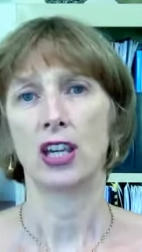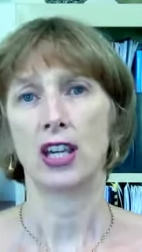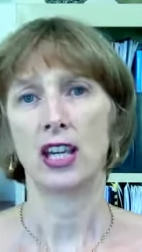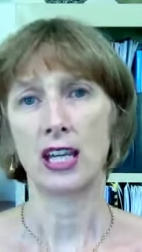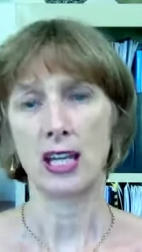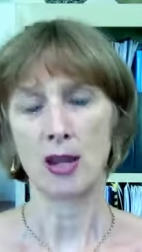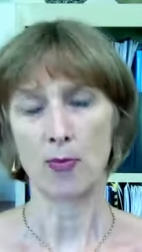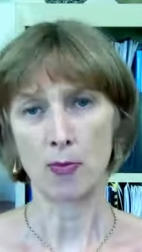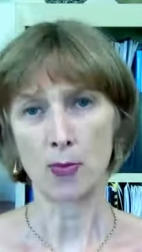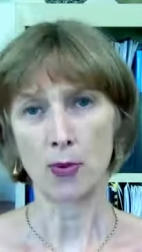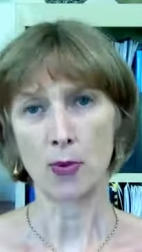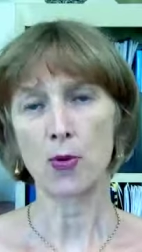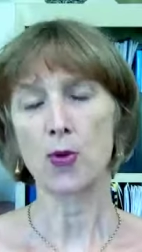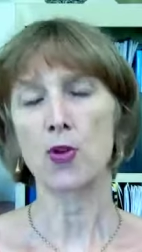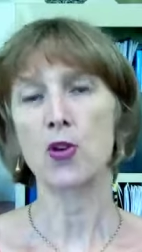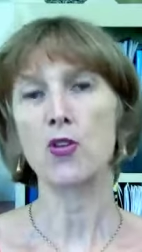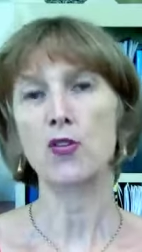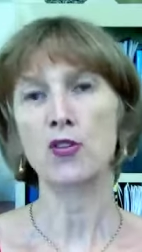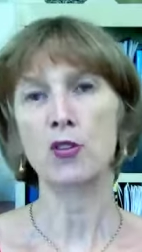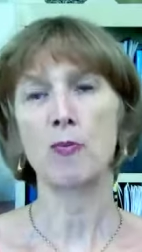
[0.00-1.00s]
in
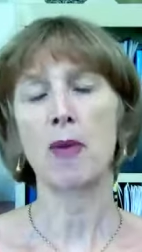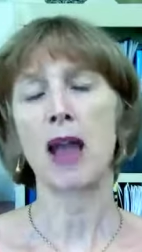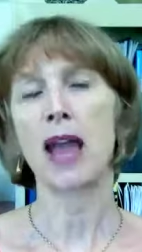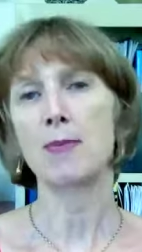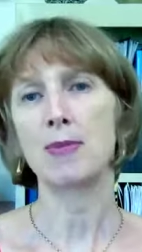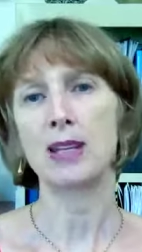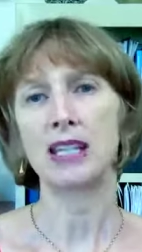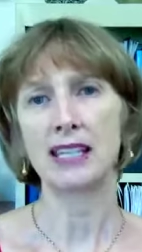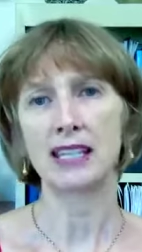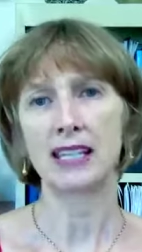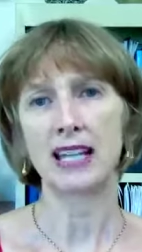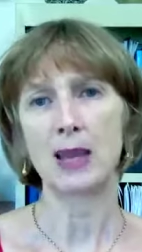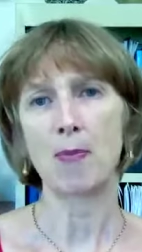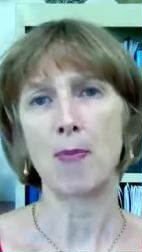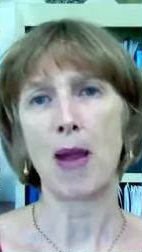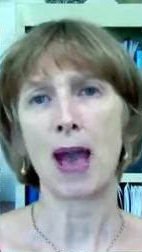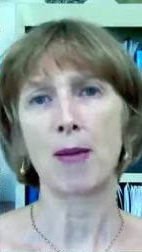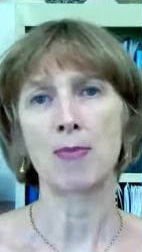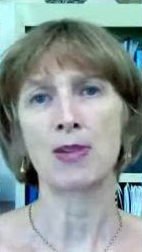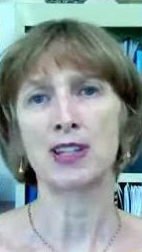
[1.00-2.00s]
improved baby sleep
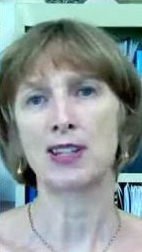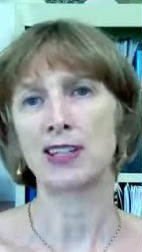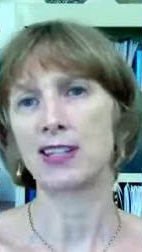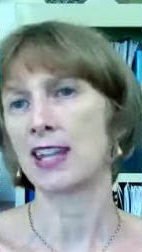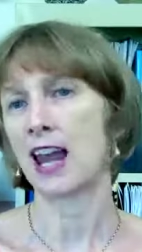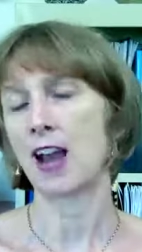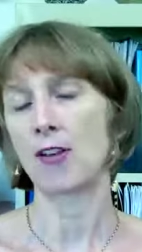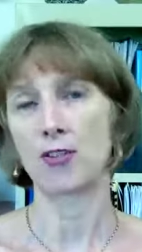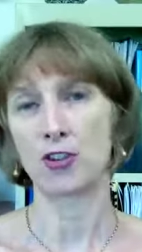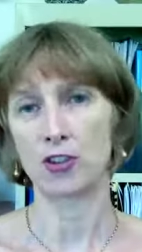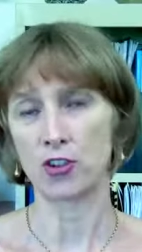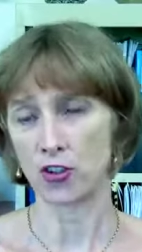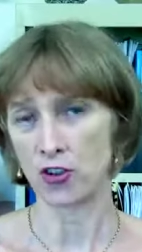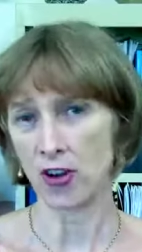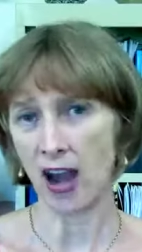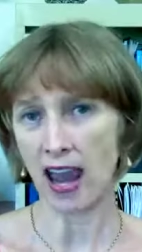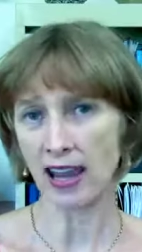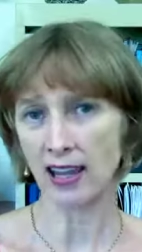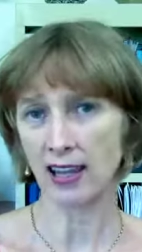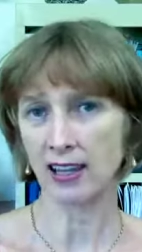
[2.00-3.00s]
habits down the
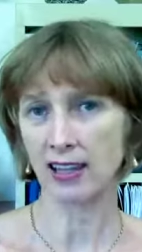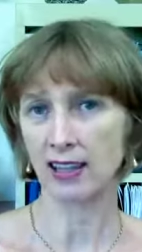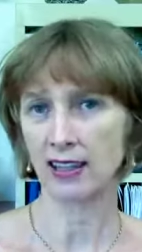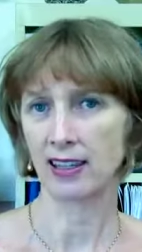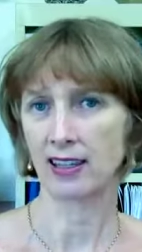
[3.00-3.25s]
track?